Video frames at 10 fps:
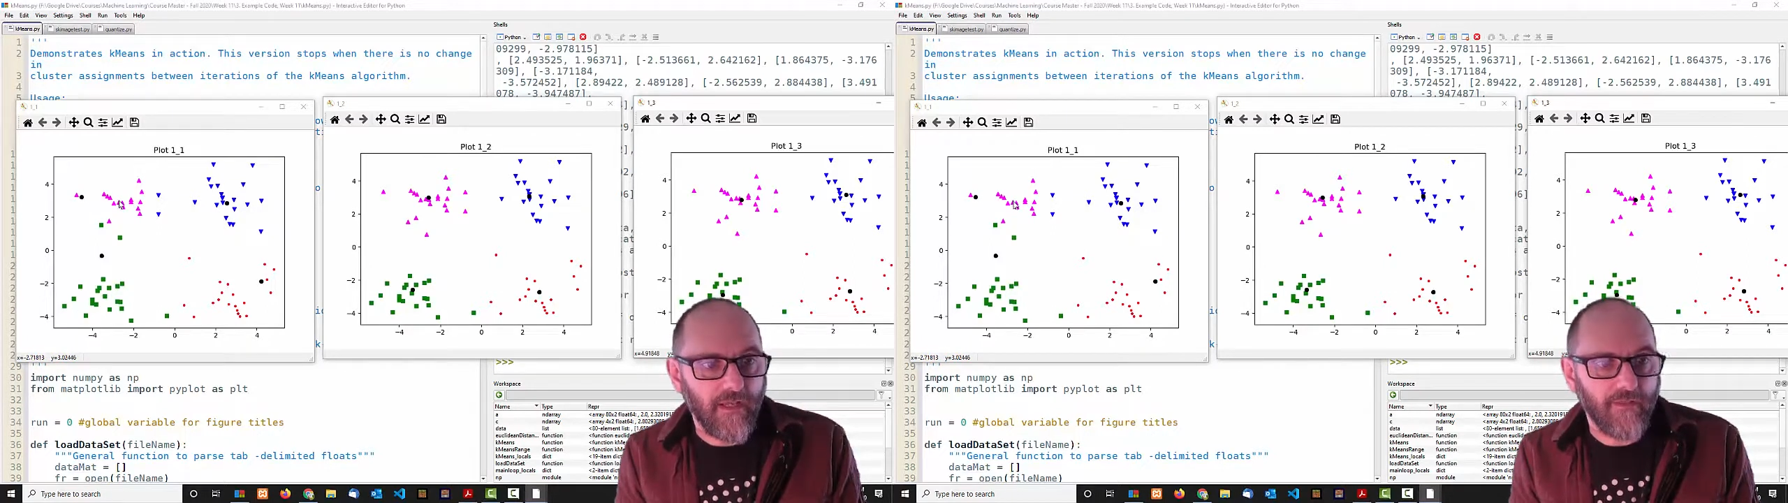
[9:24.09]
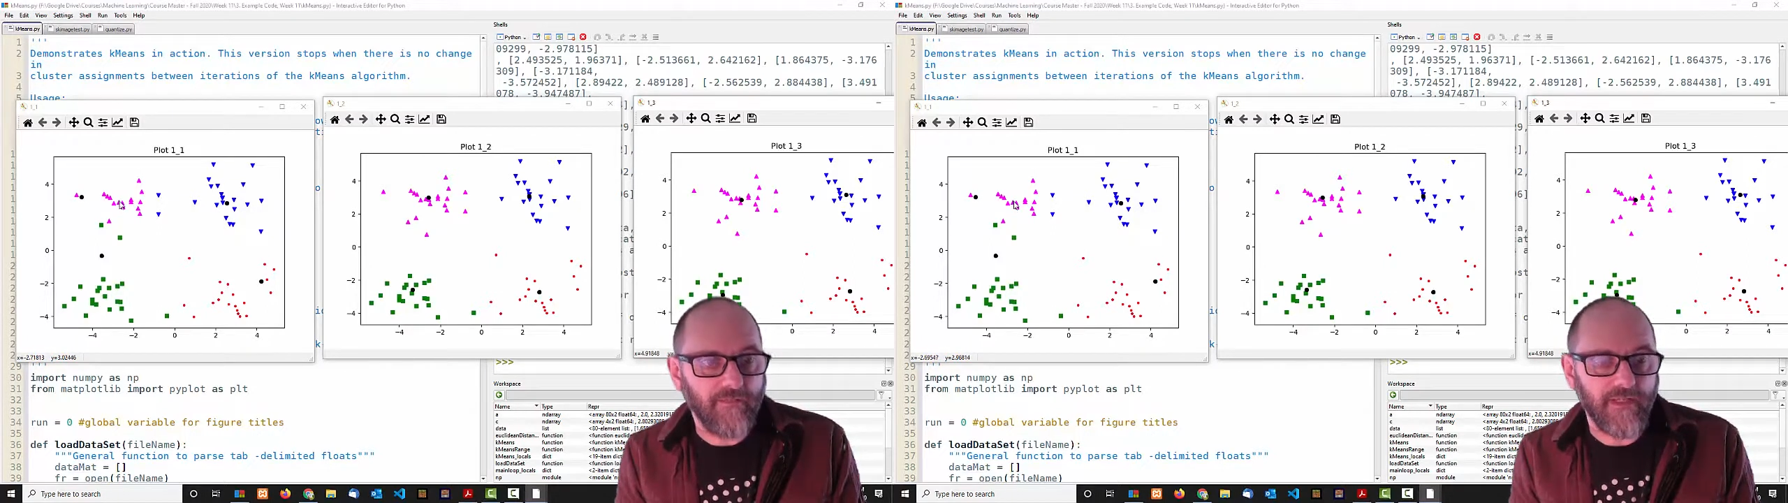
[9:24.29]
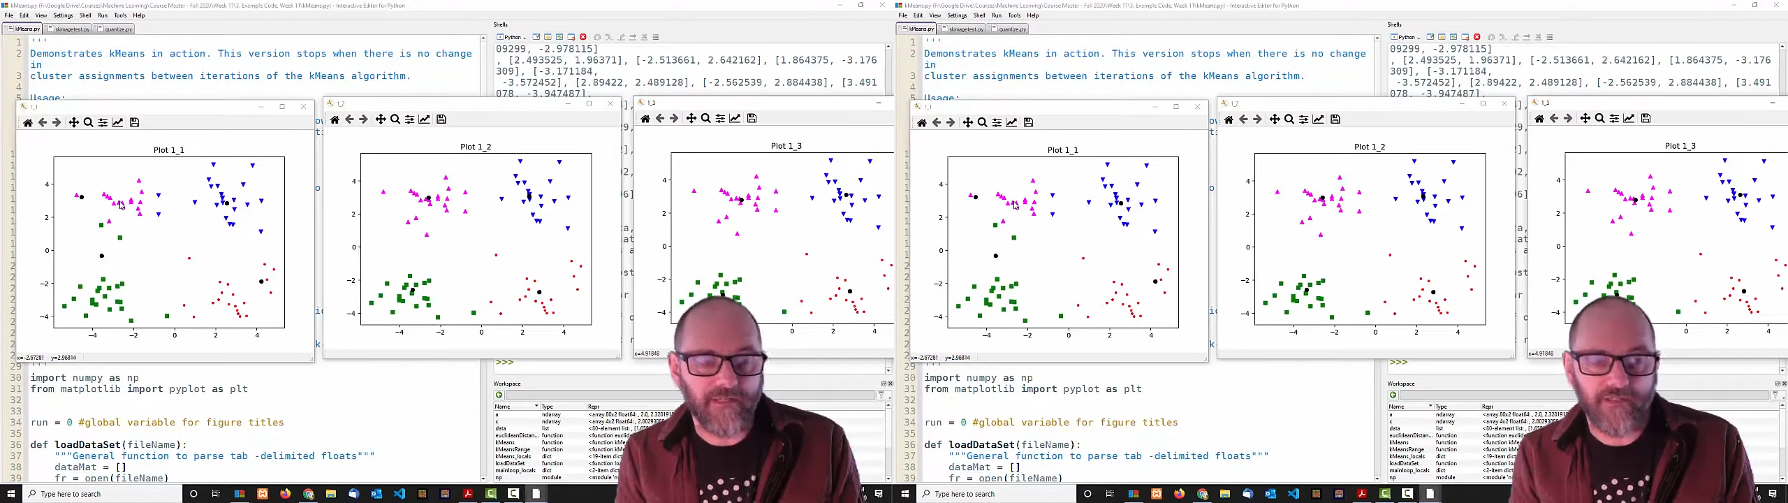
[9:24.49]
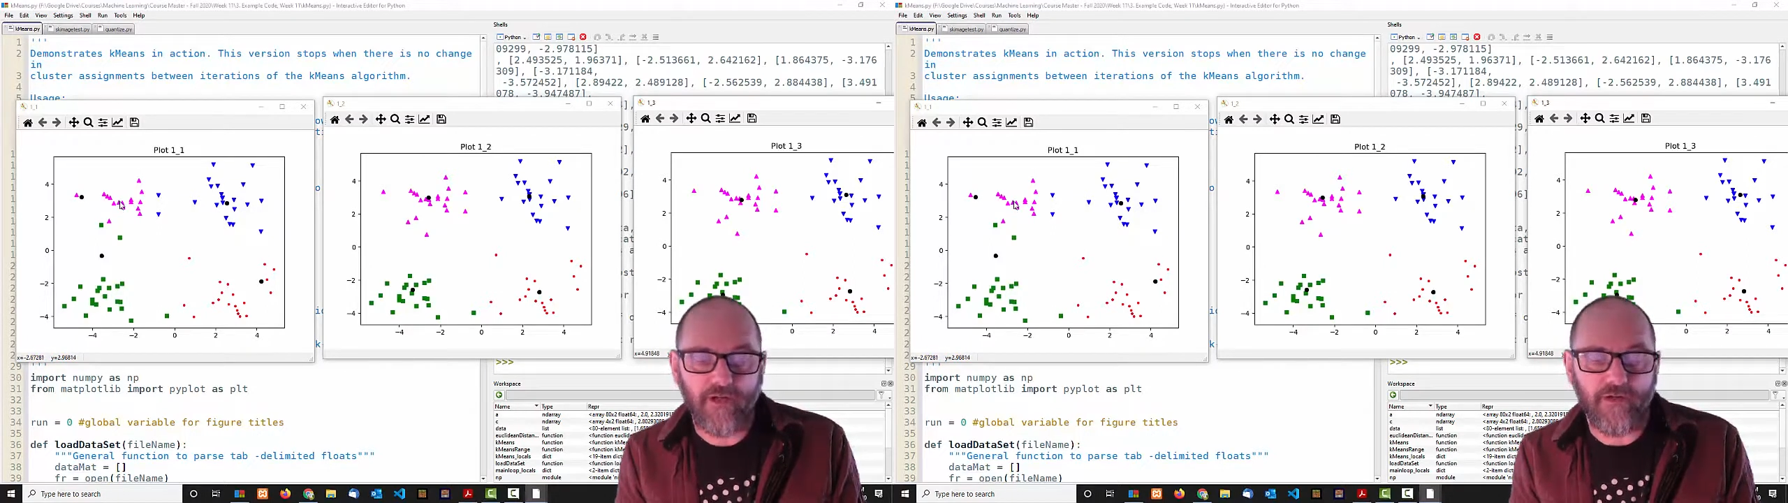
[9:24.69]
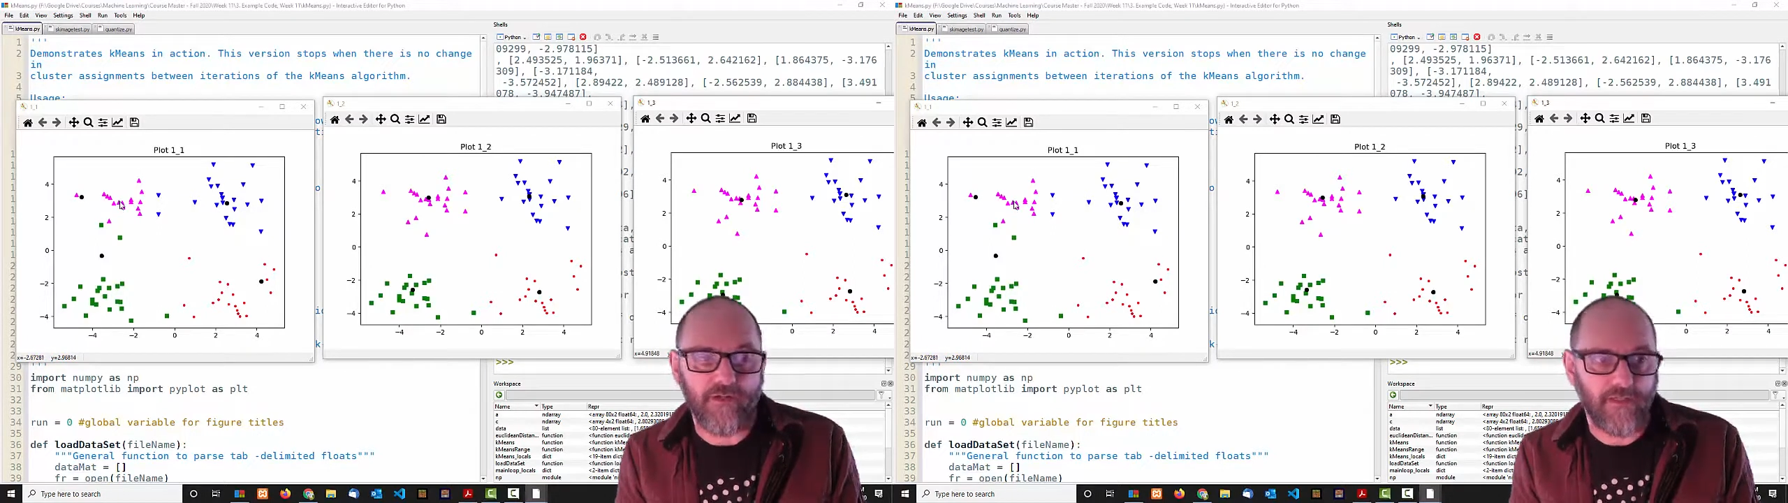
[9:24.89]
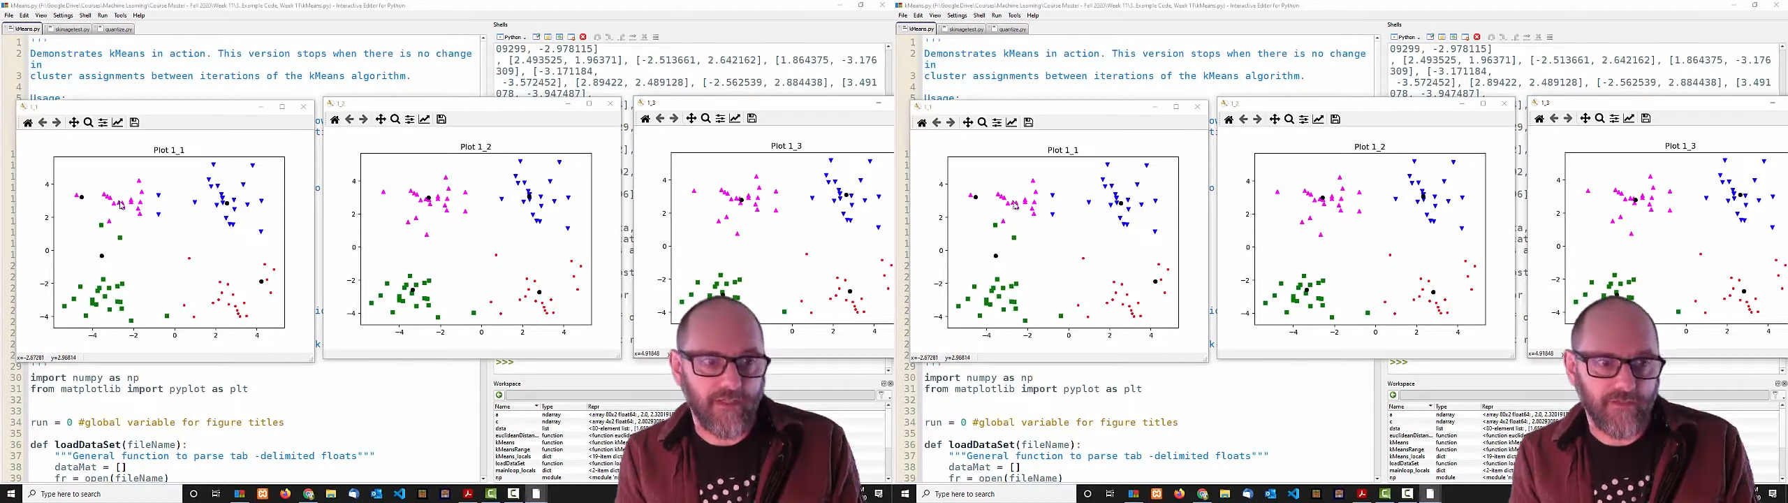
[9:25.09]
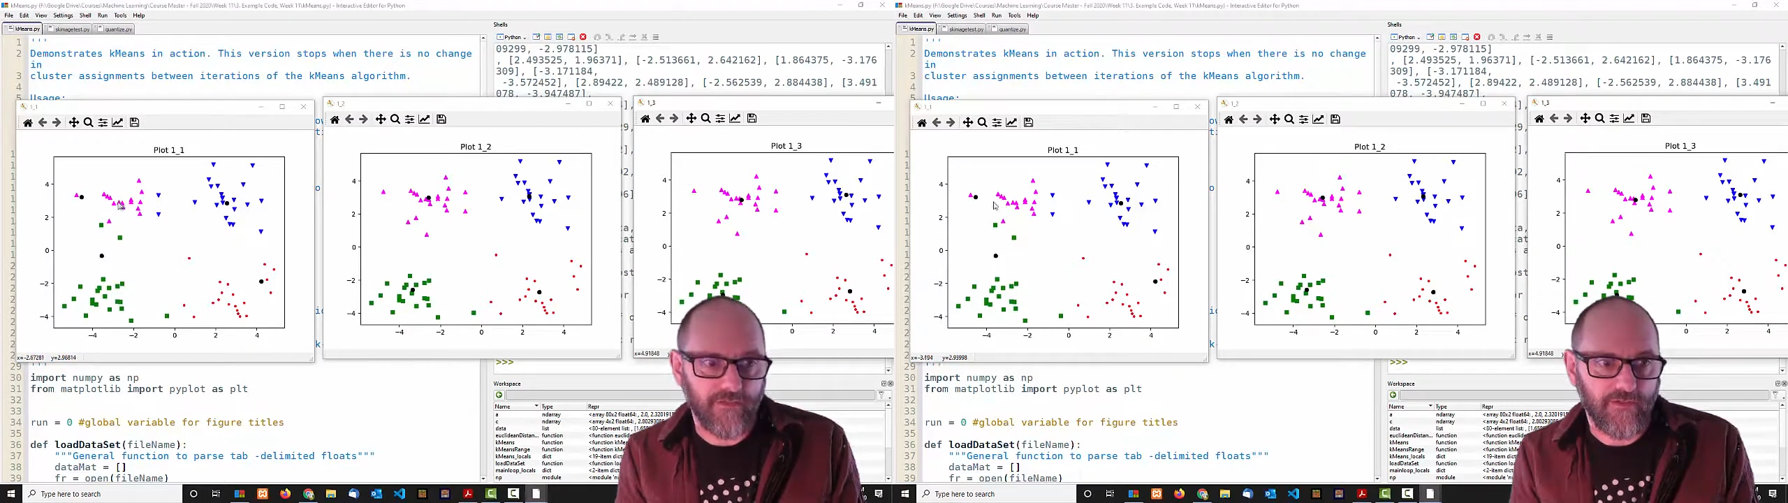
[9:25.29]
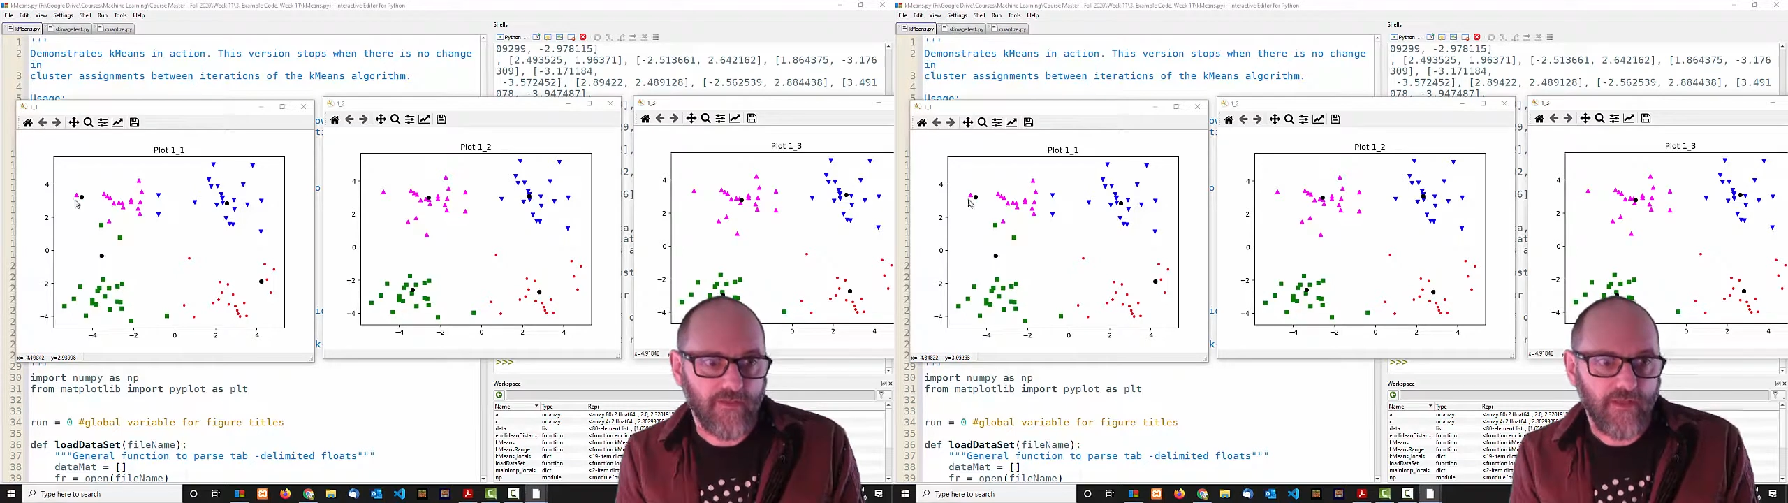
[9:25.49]
of its current
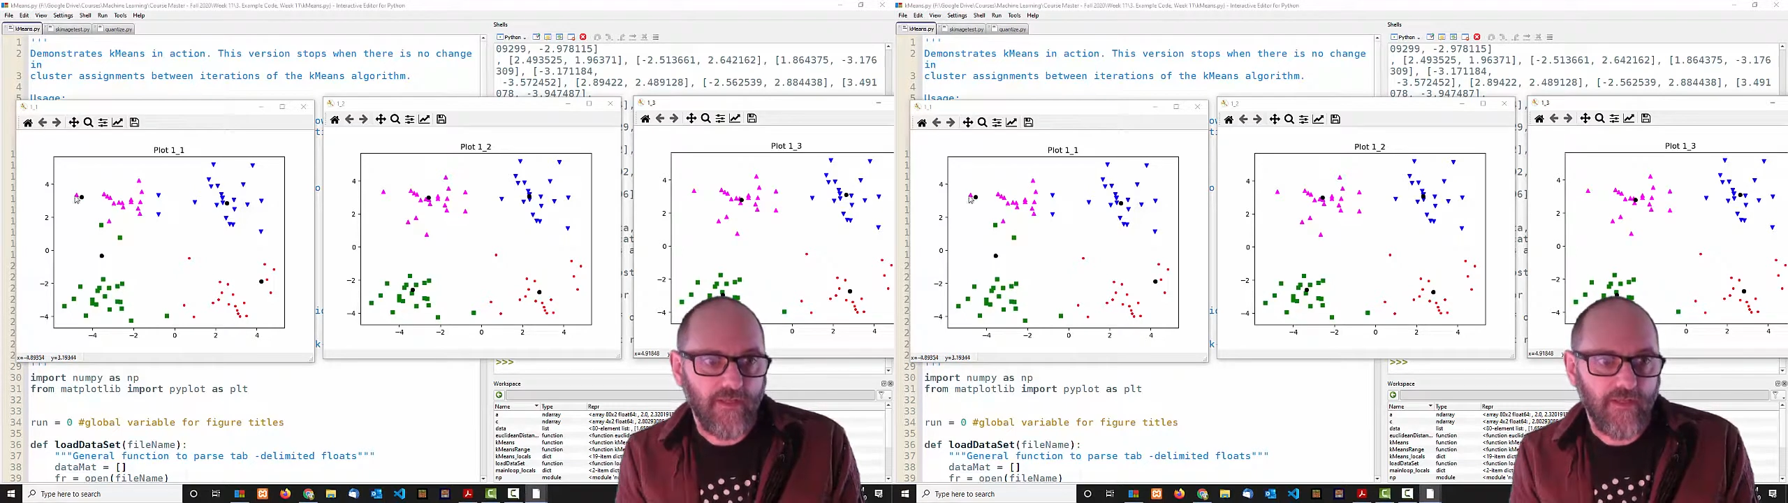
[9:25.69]
cluster.